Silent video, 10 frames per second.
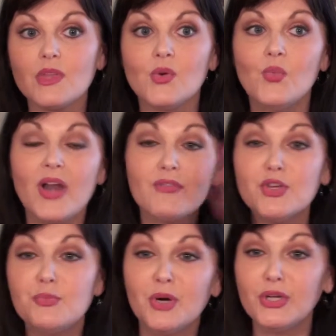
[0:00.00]
whenever
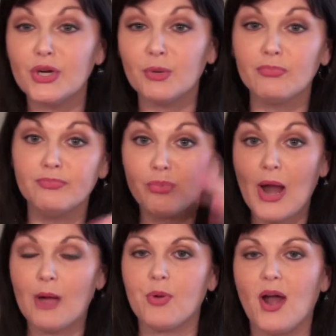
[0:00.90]
you put your
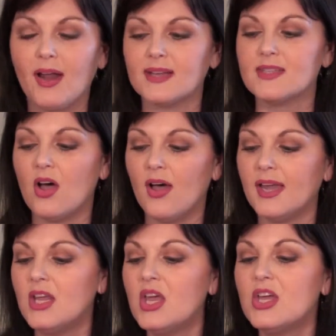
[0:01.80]
brow products
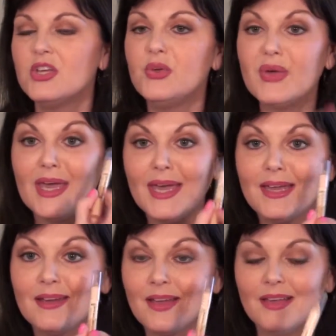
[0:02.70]
on. You
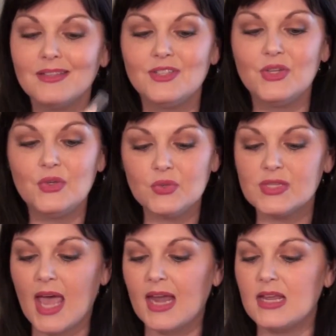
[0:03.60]
can
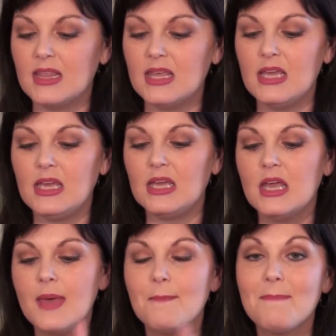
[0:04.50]
use kind of
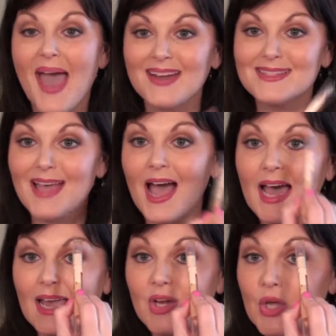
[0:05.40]
the matte
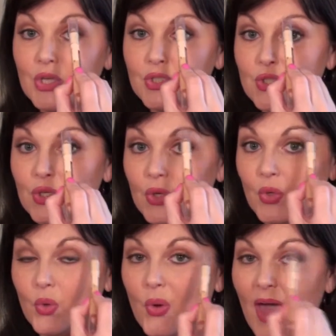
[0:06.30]
side
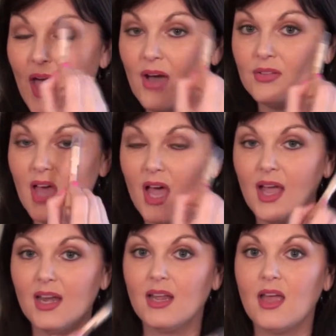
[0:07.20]
to
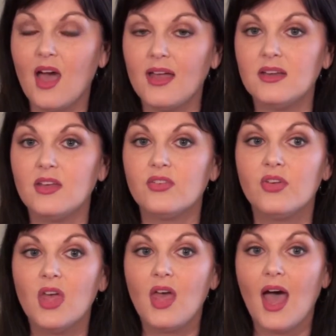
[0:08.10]
outline and kind
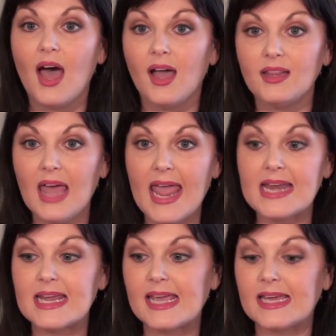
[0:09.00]
of
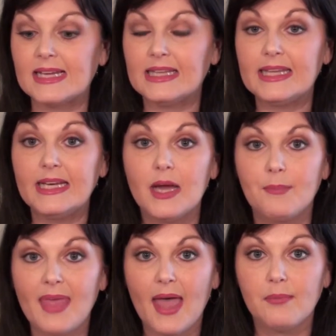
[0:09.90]
highlight and clean
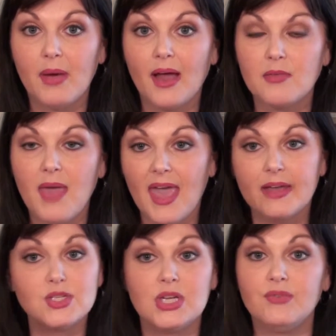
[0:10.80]
up that bottom
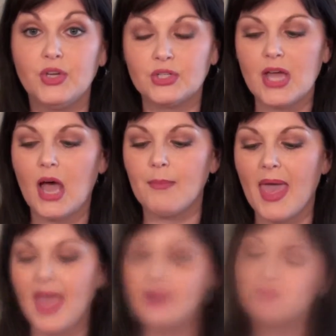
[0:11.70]
edge and even your top
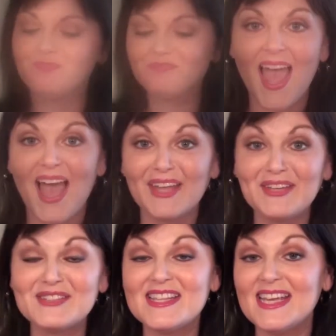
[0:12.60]
edge. I
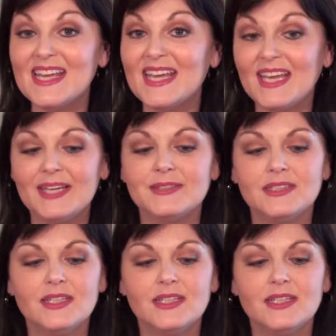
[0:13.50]
use the